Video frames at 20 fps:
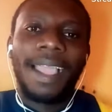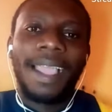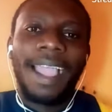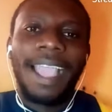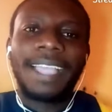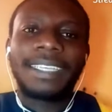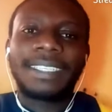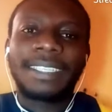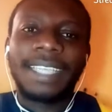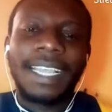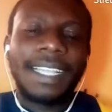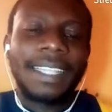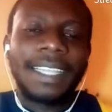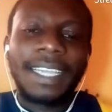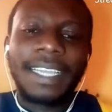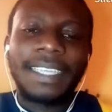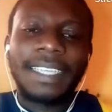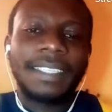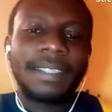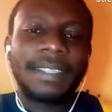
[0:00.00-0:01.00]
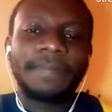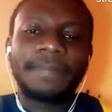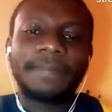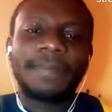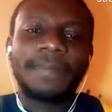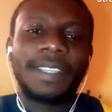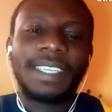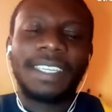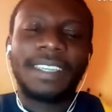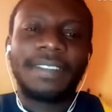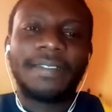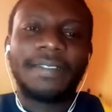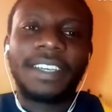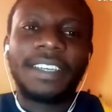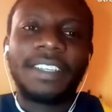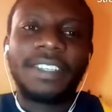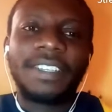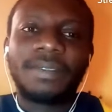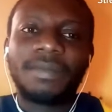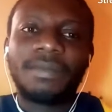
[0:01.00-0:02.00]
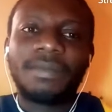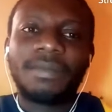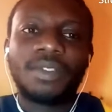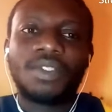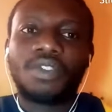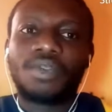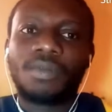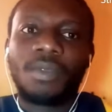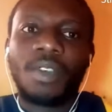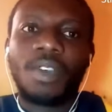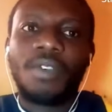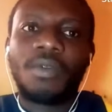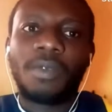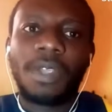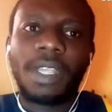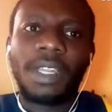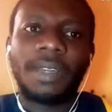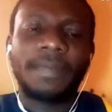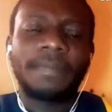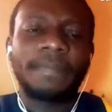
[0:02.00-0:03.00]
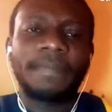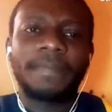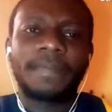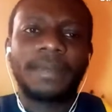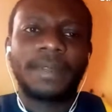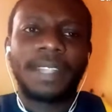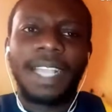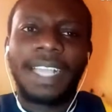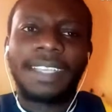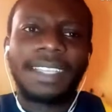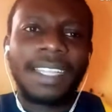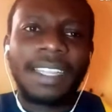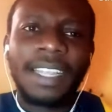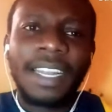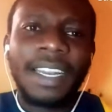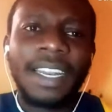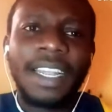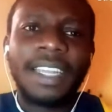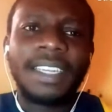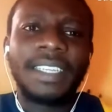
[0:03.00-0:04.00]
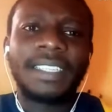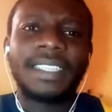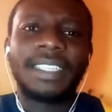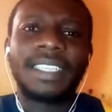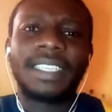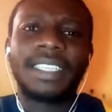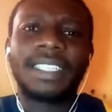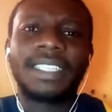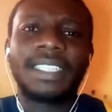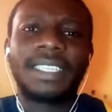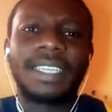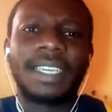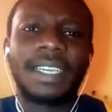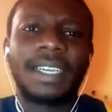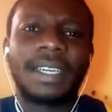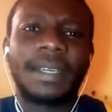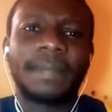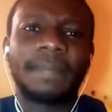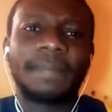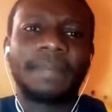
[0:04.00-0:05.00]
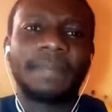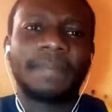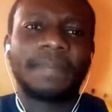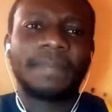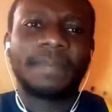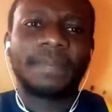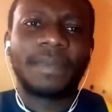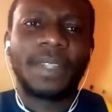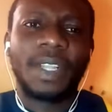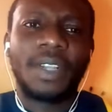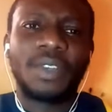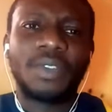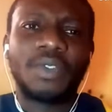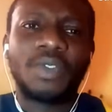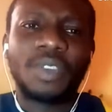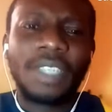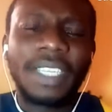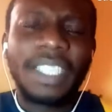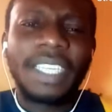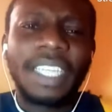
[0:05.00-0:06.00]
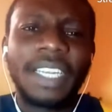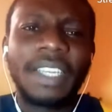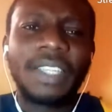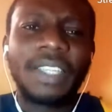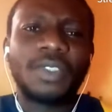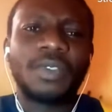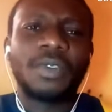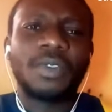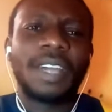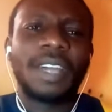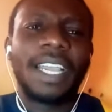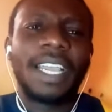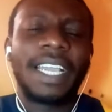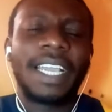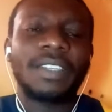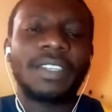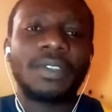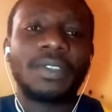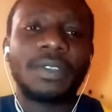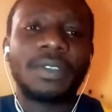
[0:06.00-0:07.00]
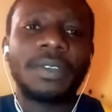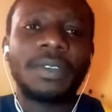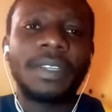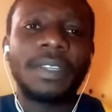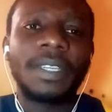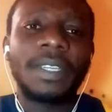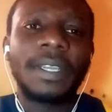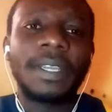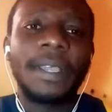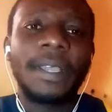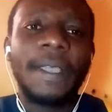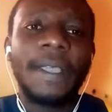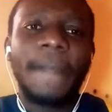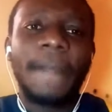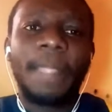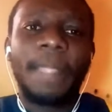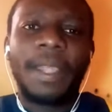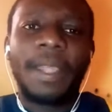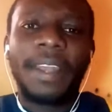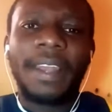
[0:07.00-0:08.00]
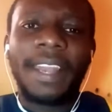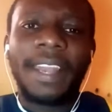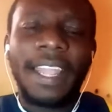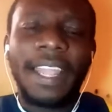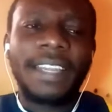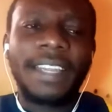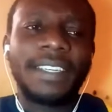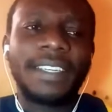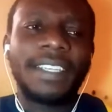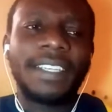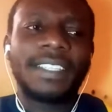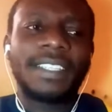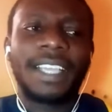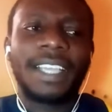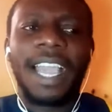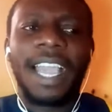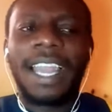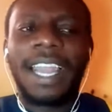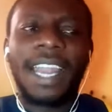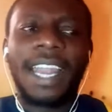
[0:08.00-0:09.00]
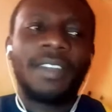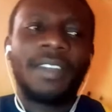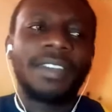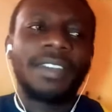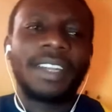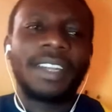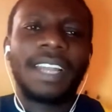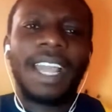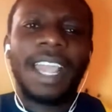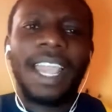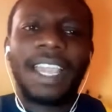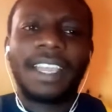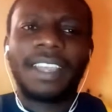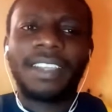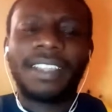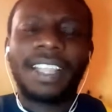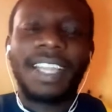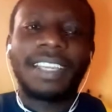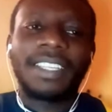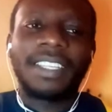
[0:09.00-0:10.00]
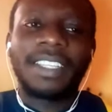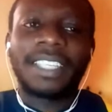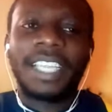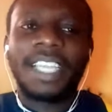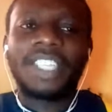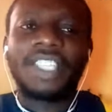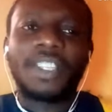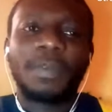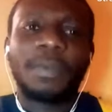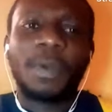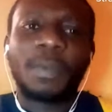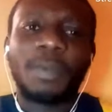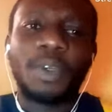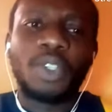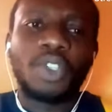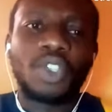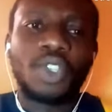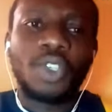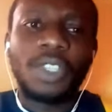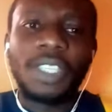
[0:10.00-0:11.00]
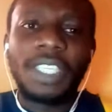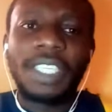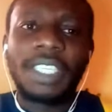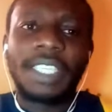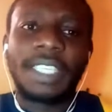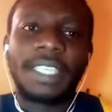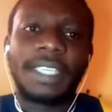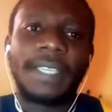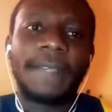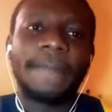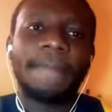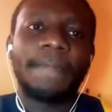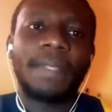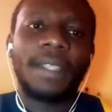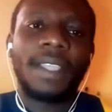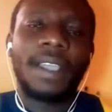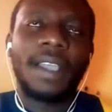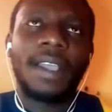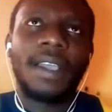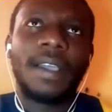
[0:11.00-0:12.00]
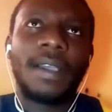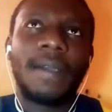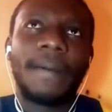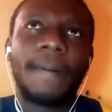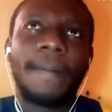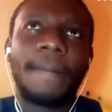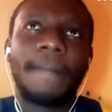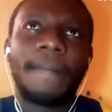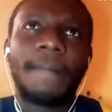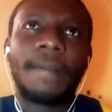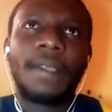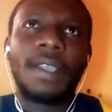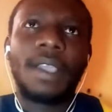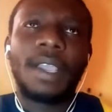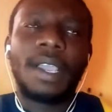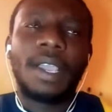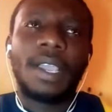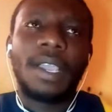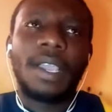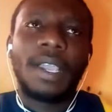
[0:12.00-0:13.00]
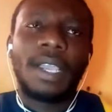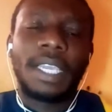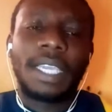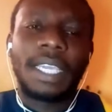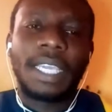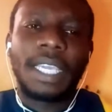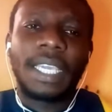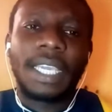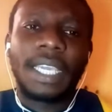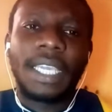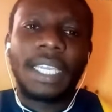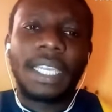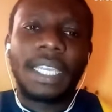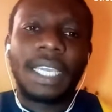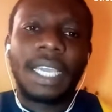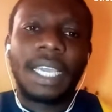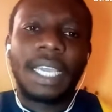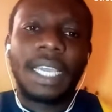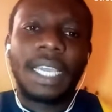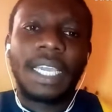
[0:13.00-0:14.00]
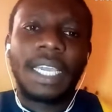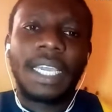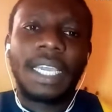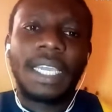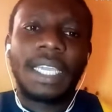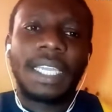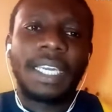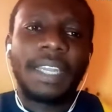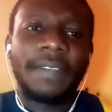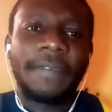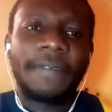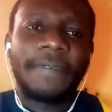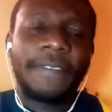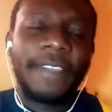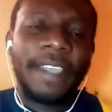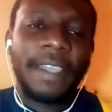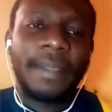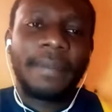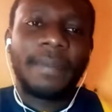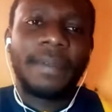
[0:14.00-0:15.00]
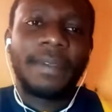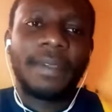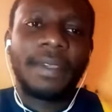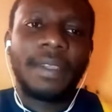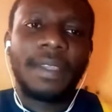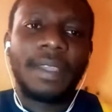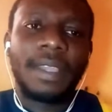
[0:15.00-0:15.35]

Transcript: I started in a very small way. I started learning it, doing the little I can do, learning it, and along the line, I got an internship opportunity uh, in a firm,